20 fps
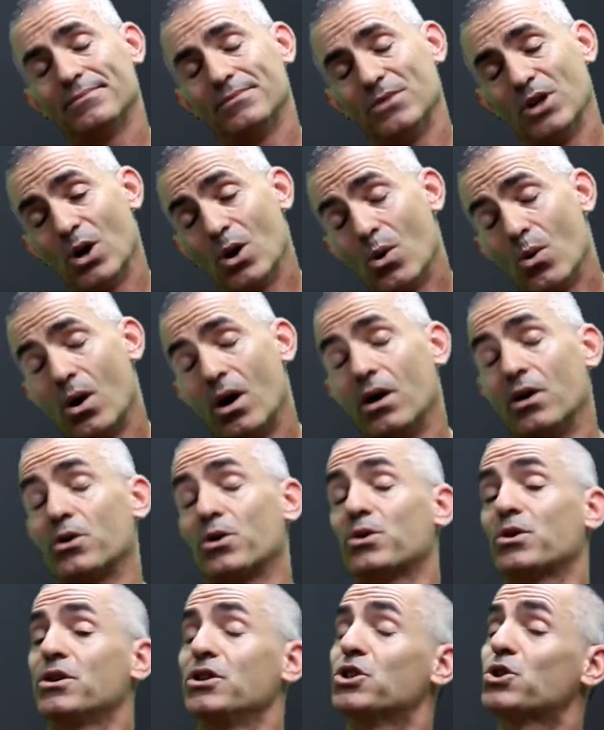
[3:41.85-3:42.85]
No, au
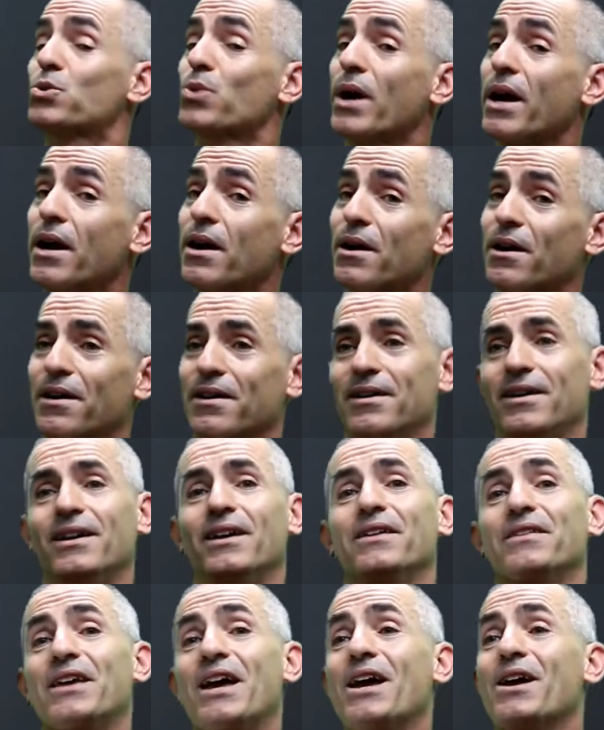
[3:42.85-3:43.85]
contraire,
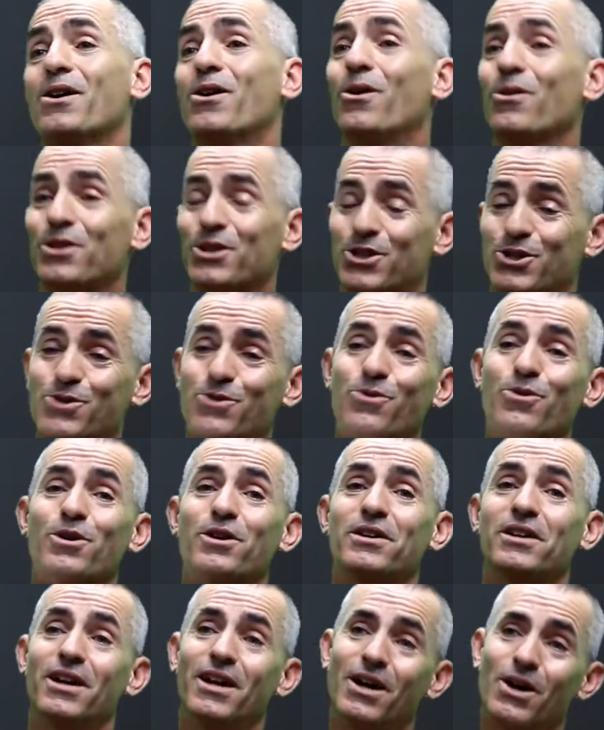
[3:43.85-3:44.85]
they only
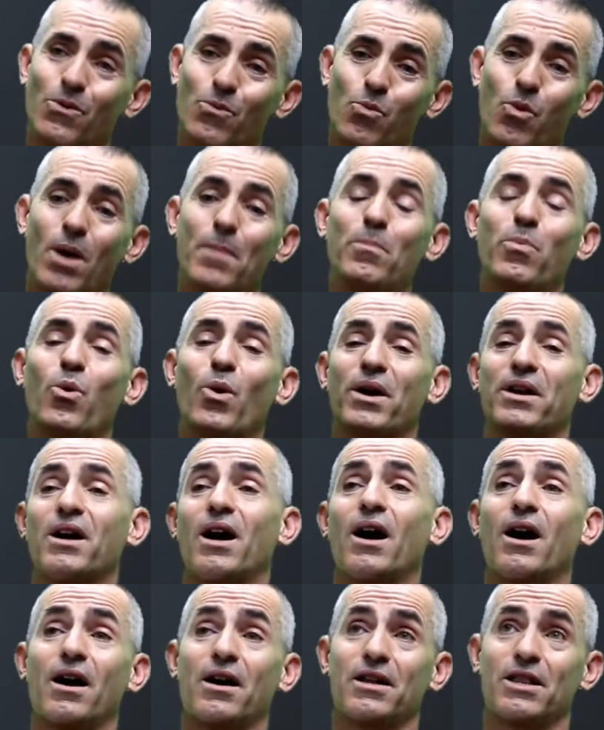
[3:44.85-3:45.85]
scored 1 point
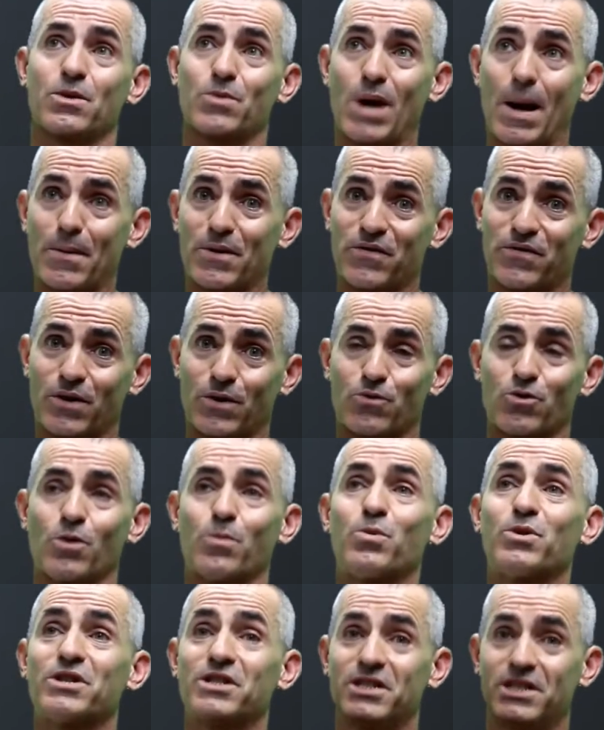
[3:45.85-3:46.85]
higher than the rabbit's foot
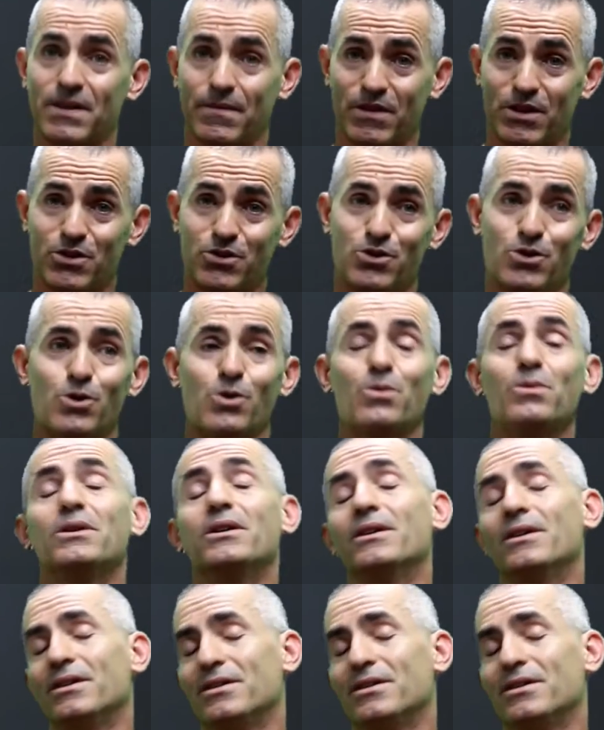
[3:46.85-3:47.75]
group, which is 72.